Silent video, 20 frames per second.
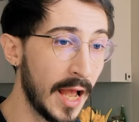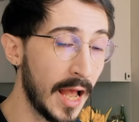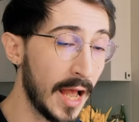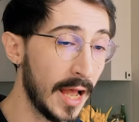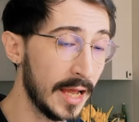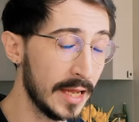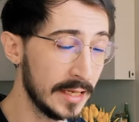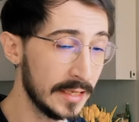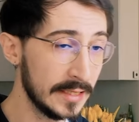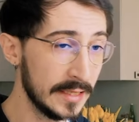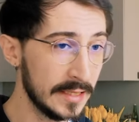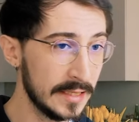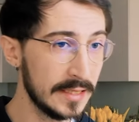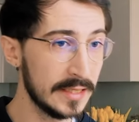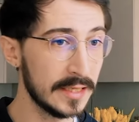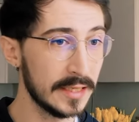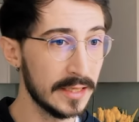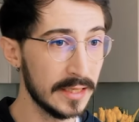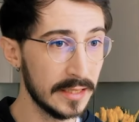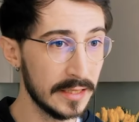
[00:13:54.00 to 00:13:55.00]
And
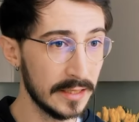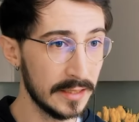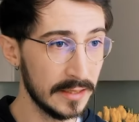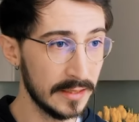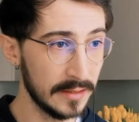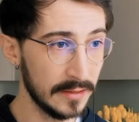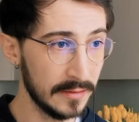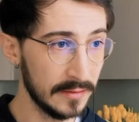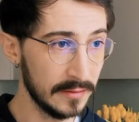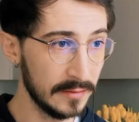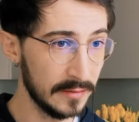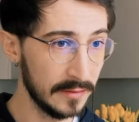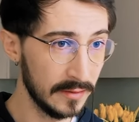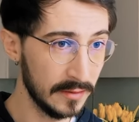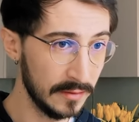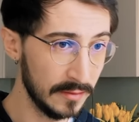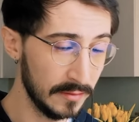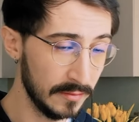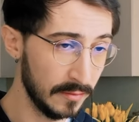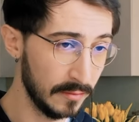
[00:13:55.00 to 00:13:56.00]
uh,
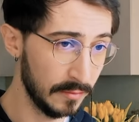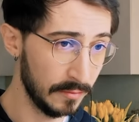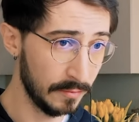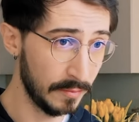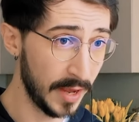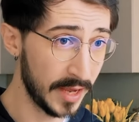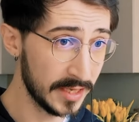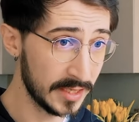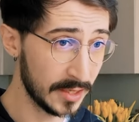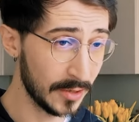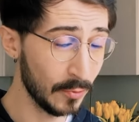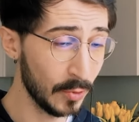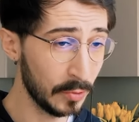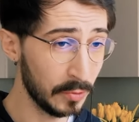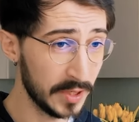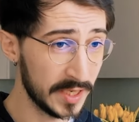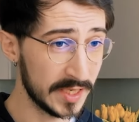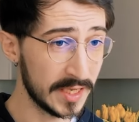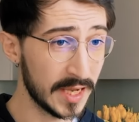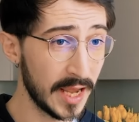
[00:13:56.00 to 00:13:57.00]
basically, when
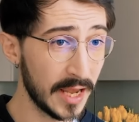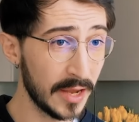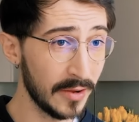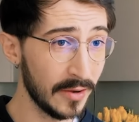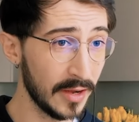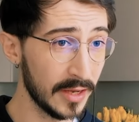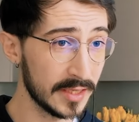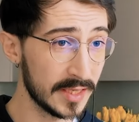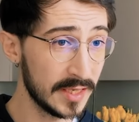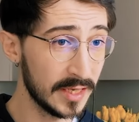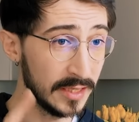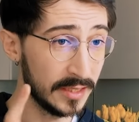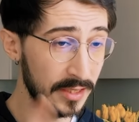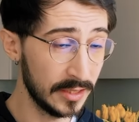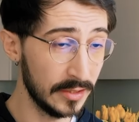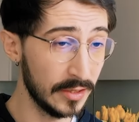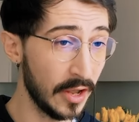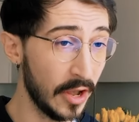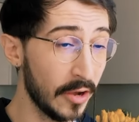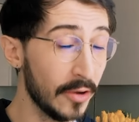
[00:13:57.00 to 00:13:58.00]
we say a
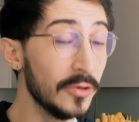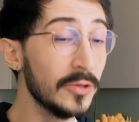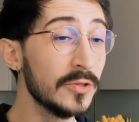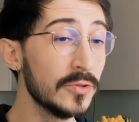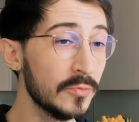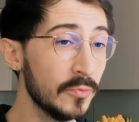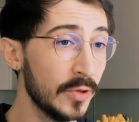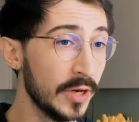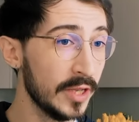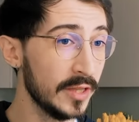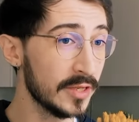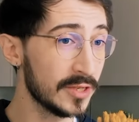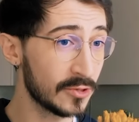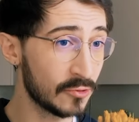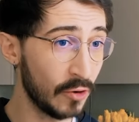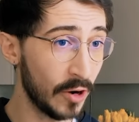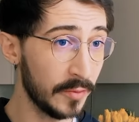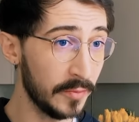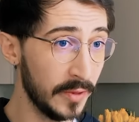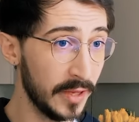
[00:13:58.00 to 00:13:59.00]
certain note, we
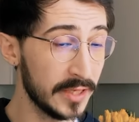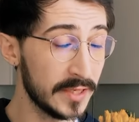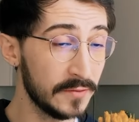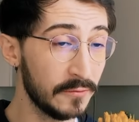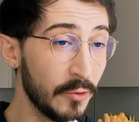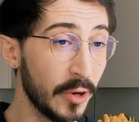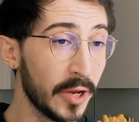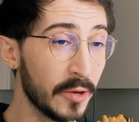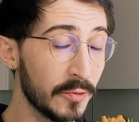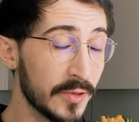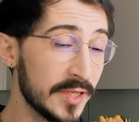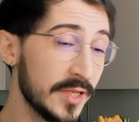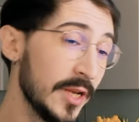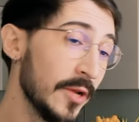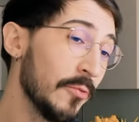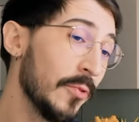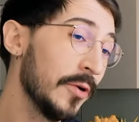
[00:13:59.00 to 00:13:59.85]
describe its frequency. And